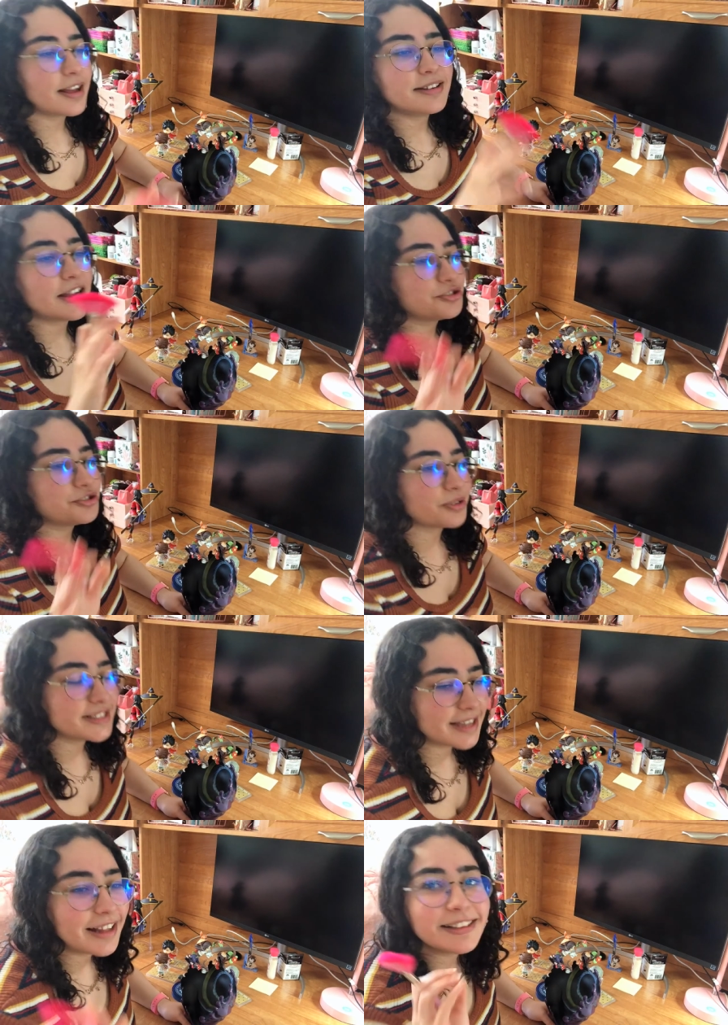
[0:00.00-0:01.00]

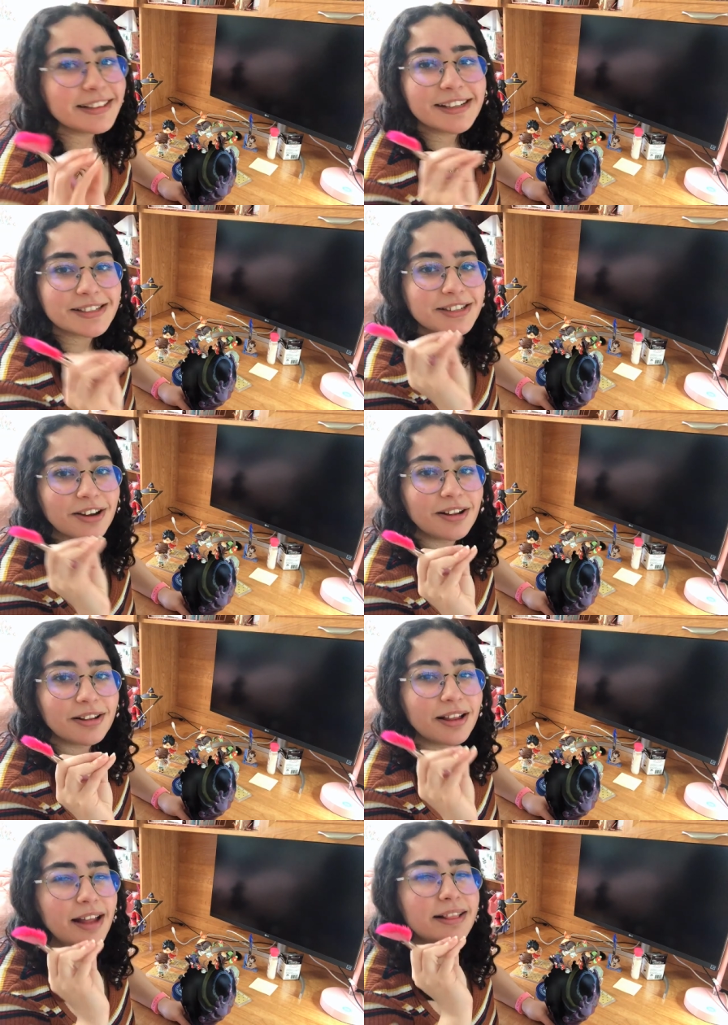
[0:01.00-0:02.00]
Nendroids, at least, y'all.
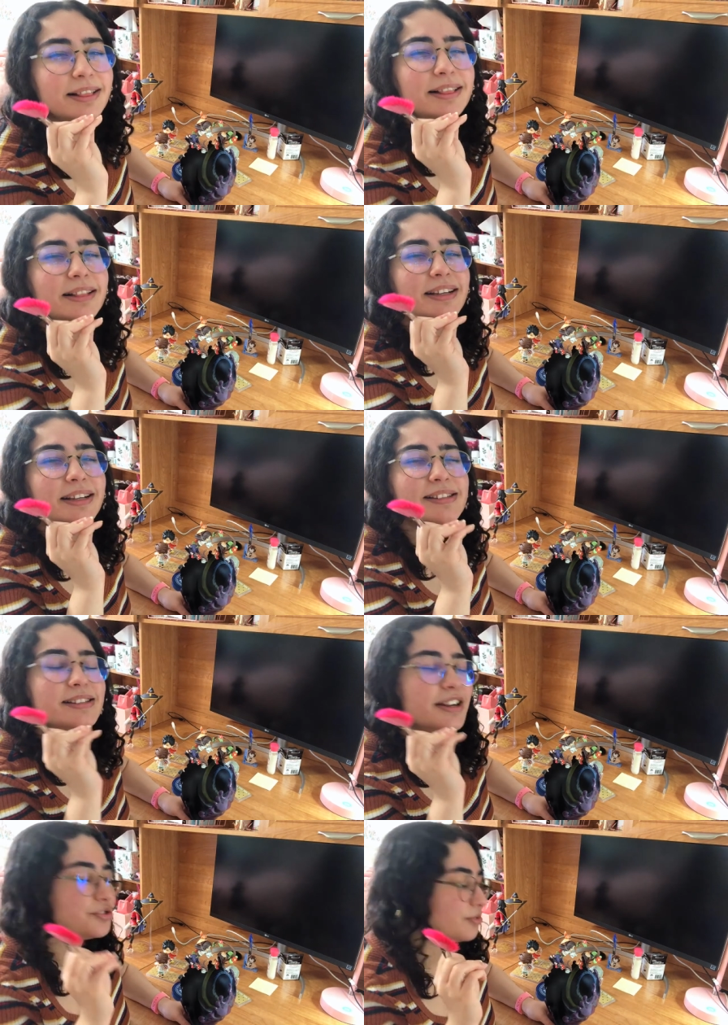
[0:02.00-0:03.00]
At least
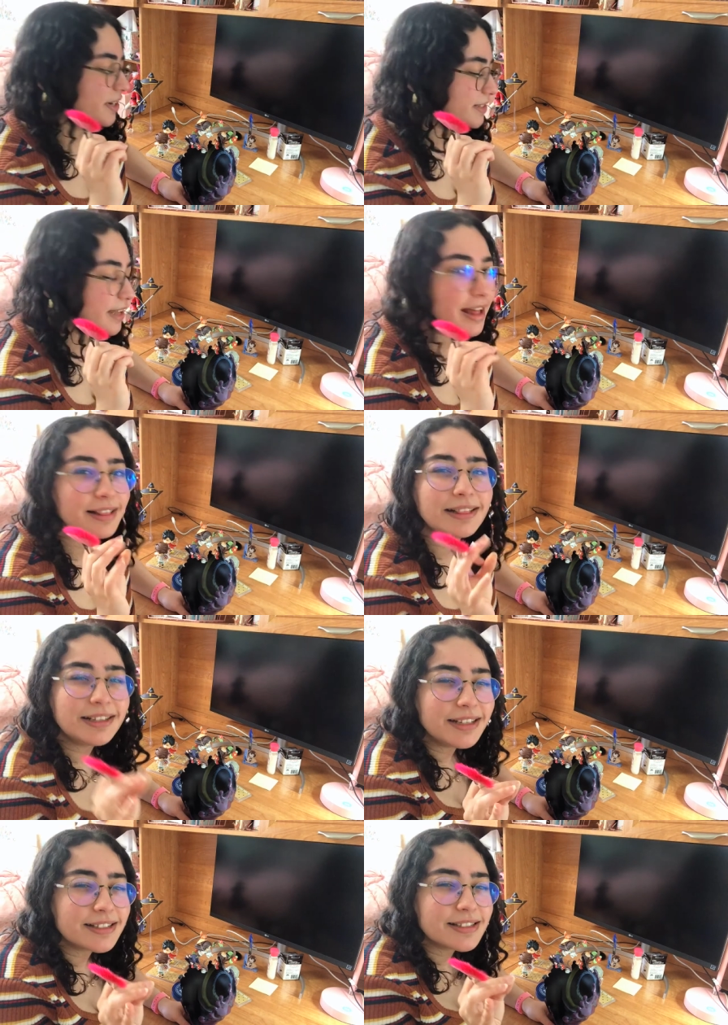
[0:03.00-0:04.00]
Nendroids. At
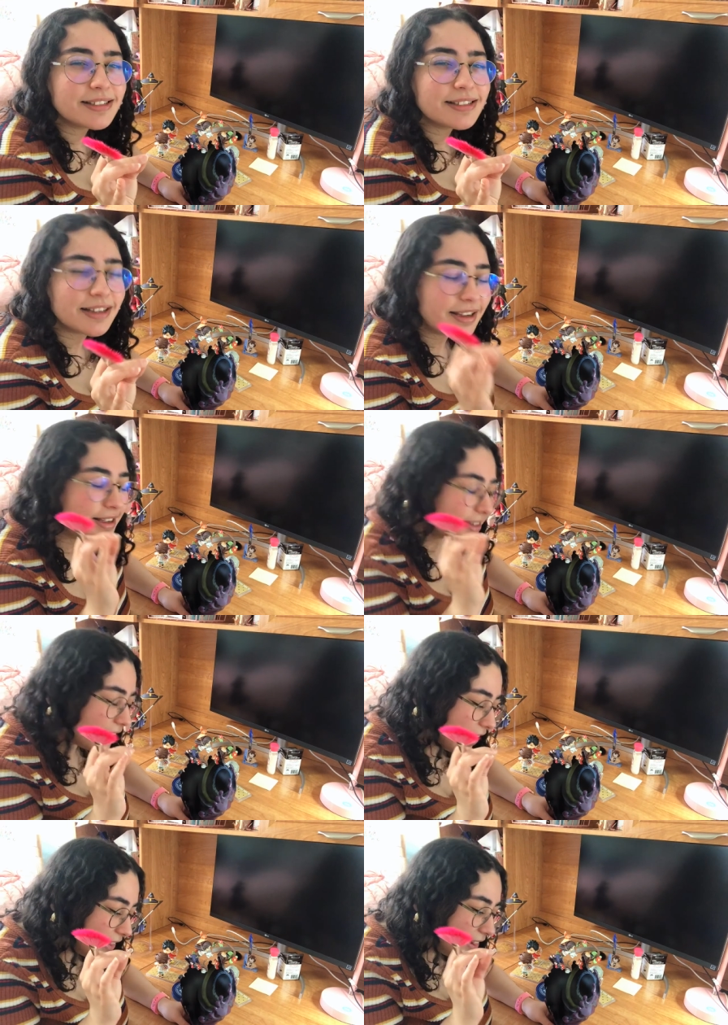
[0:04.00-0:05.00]

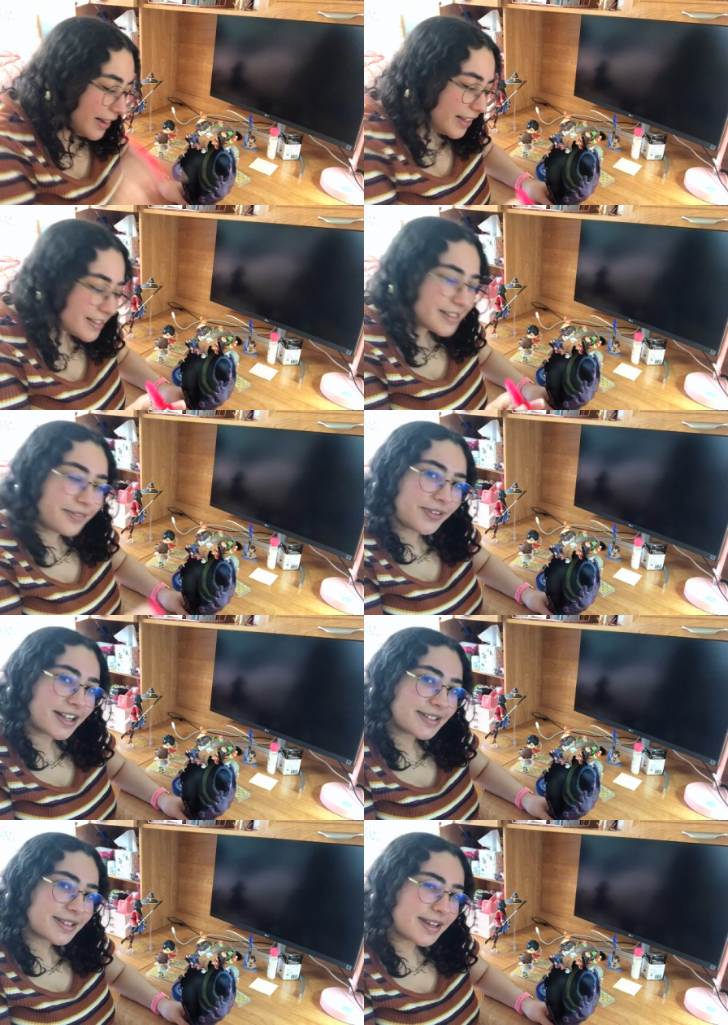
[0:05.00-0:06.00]
least, if
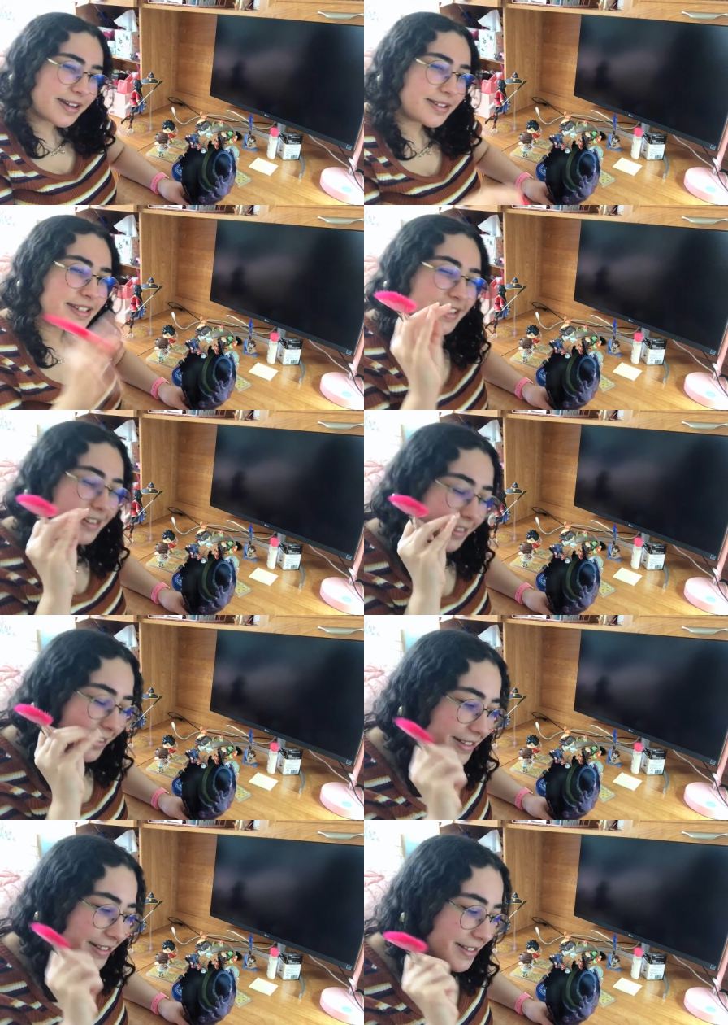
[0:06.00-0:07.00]
not Scales. At
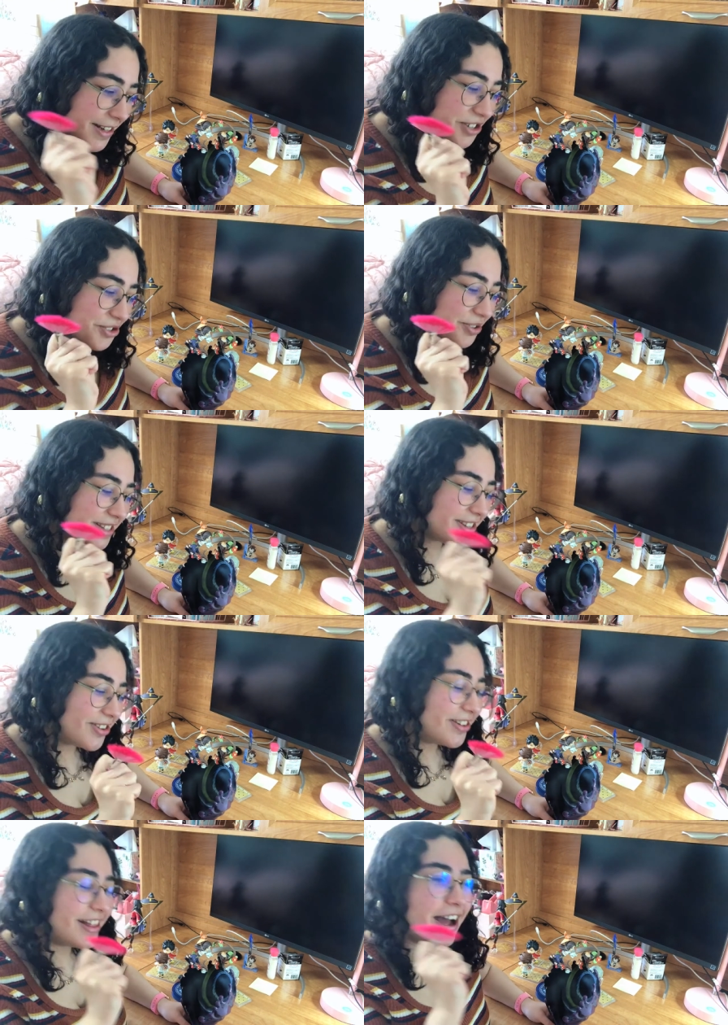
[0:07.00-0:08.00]
least Nendroids,
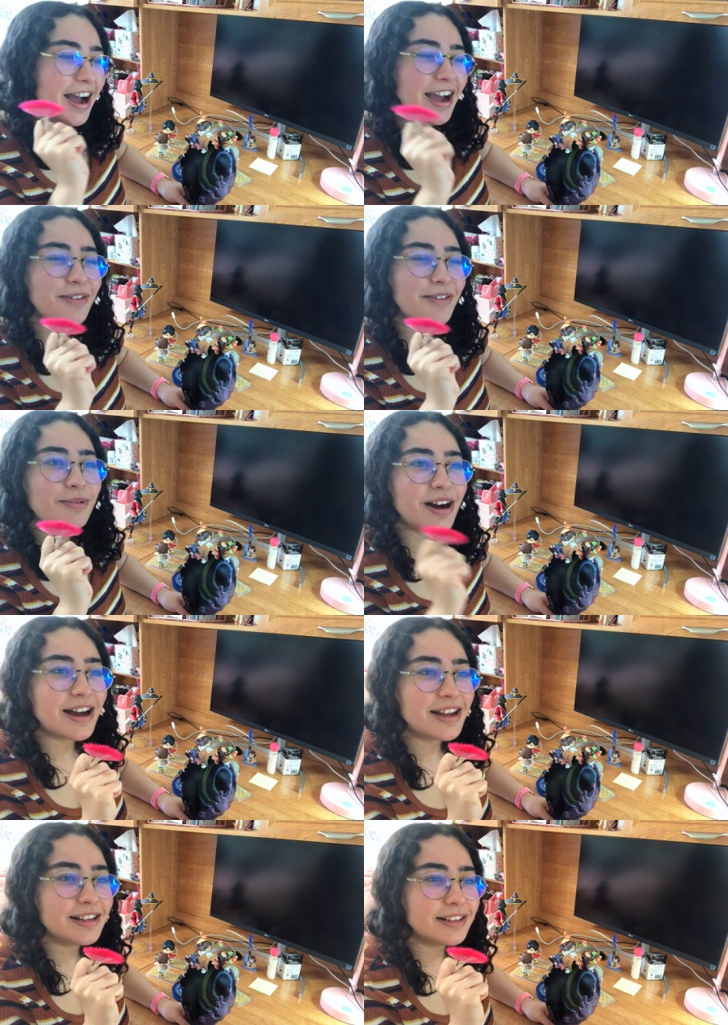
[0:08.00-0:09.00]
y'all. I
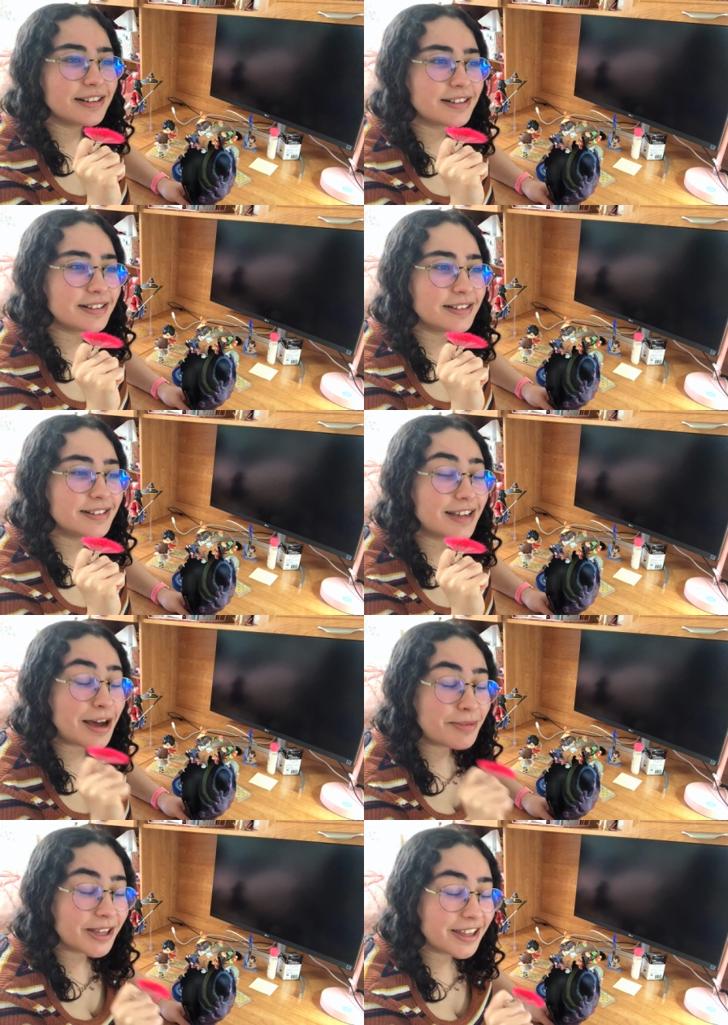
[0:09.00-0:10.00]
want
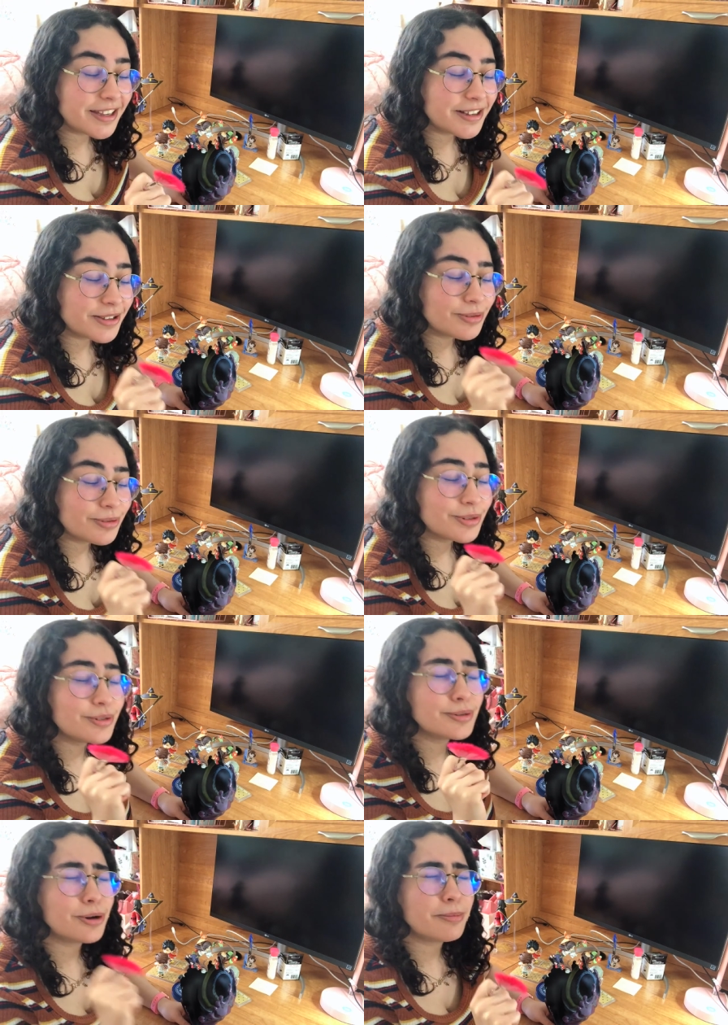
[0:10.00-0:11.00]
Tamaki
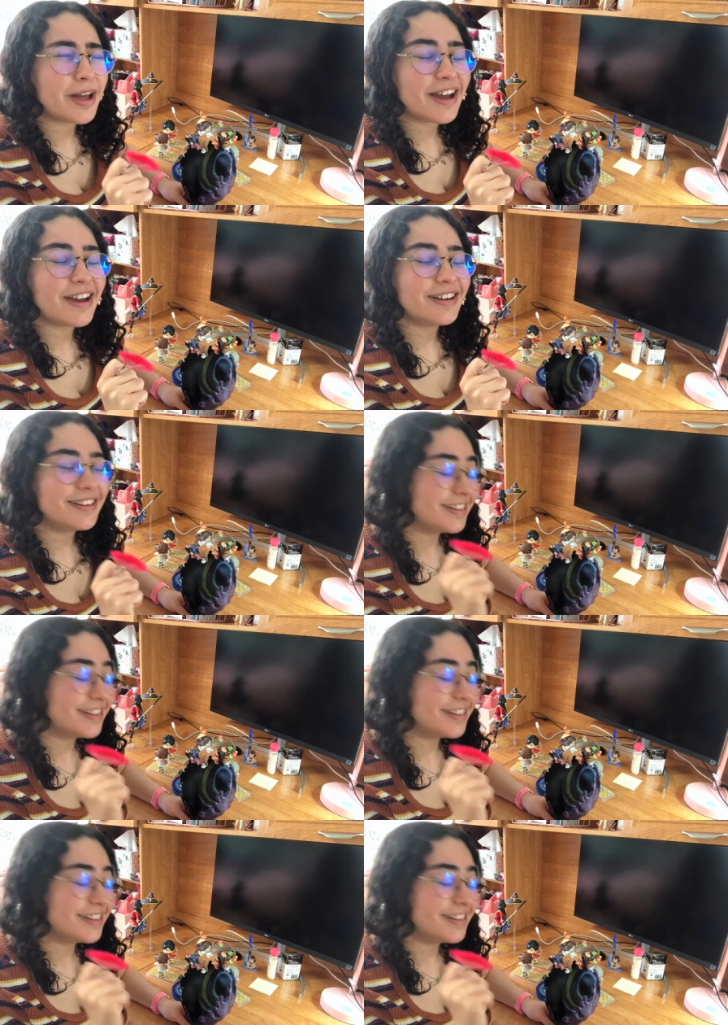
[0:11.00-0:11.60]
so bad.